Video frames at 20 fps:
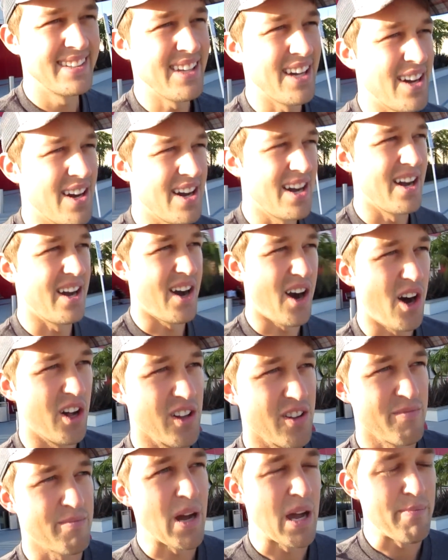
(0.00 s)
uh,
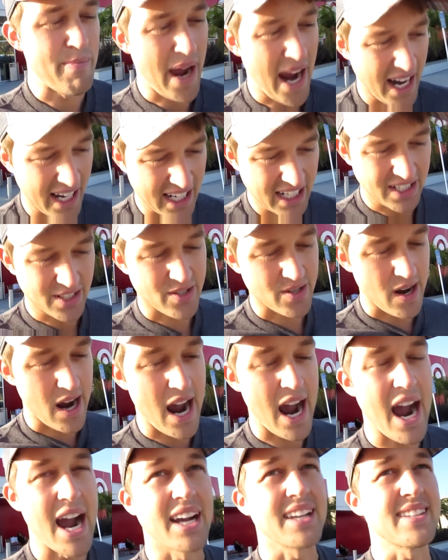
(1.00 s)
all of my backing
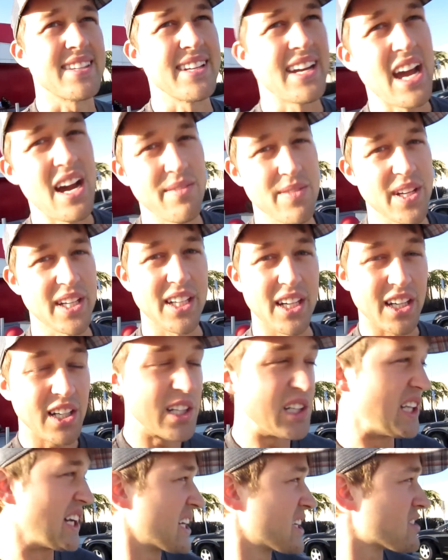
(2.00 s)
tracks and have like a
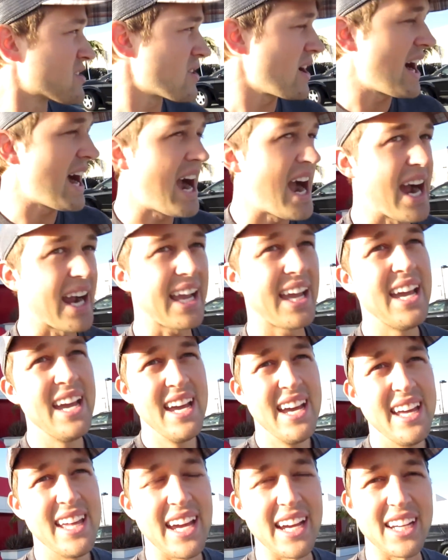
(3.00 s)
click track, and
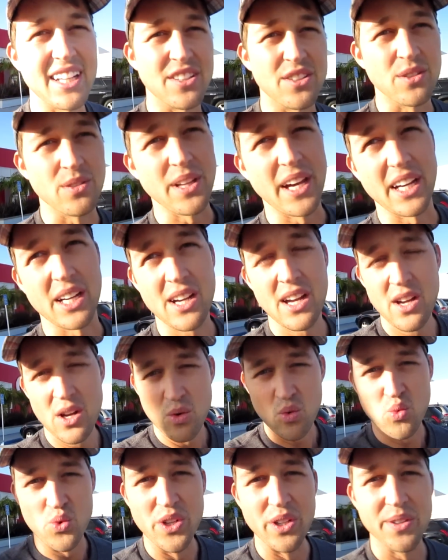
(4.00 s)
I can do like
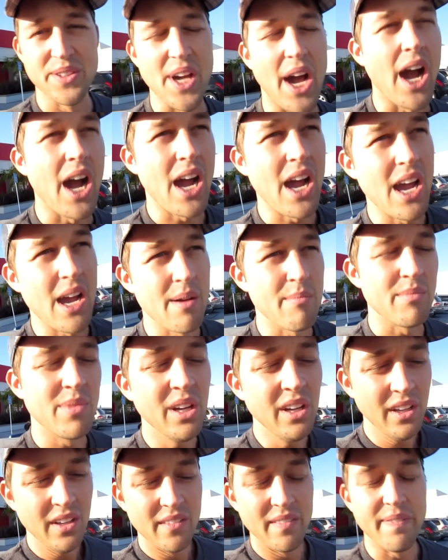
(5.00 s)

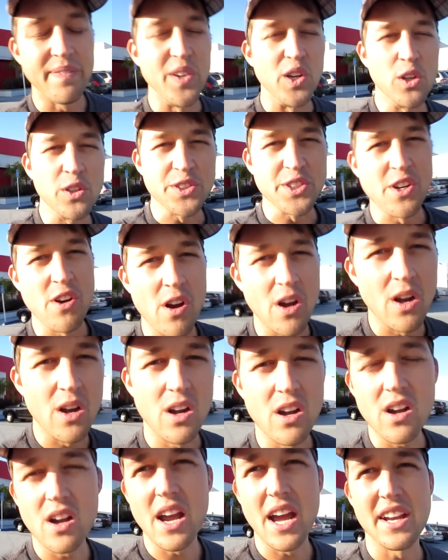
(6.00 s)
real-time
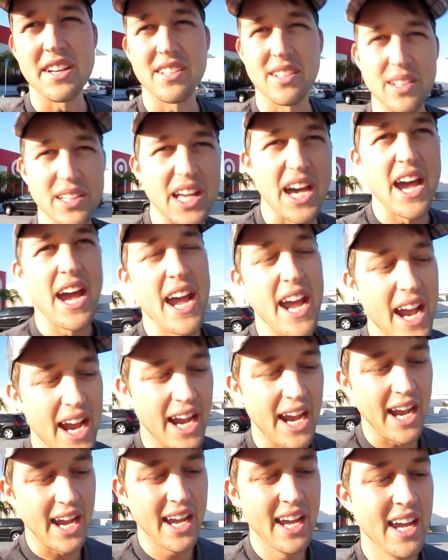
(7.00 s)
filter and
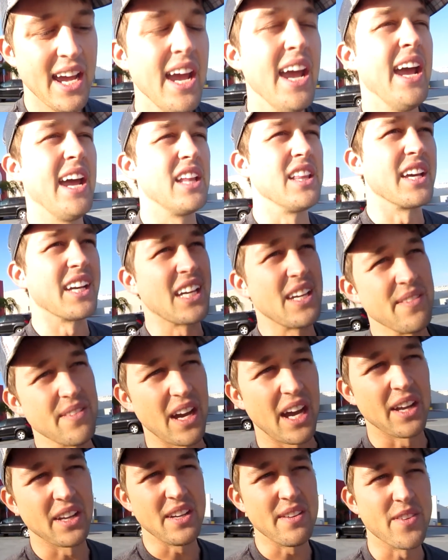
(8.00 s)
delay, and like e
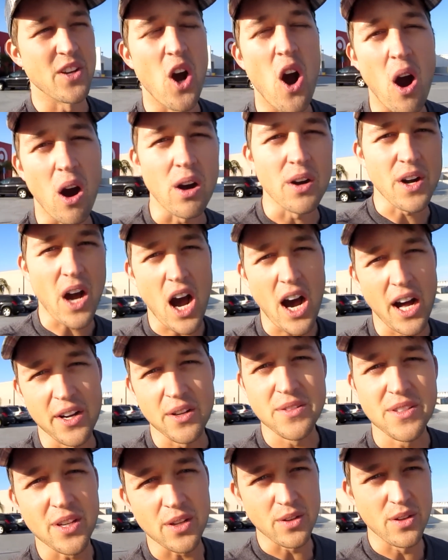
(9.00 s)
I even hard
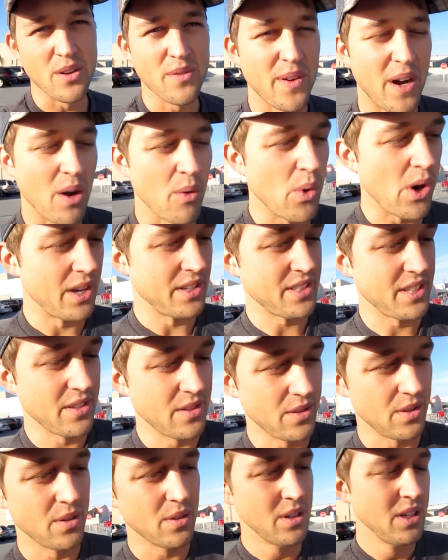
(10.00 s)
auto-tune if I want
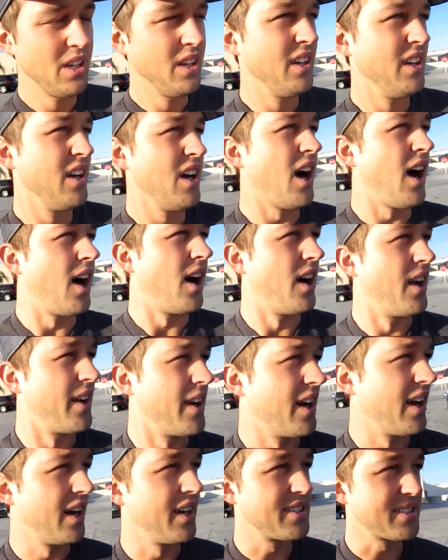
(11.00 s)
to on
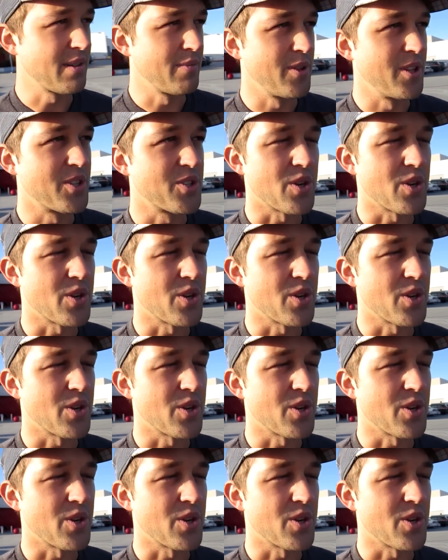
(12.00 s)
uh, some of the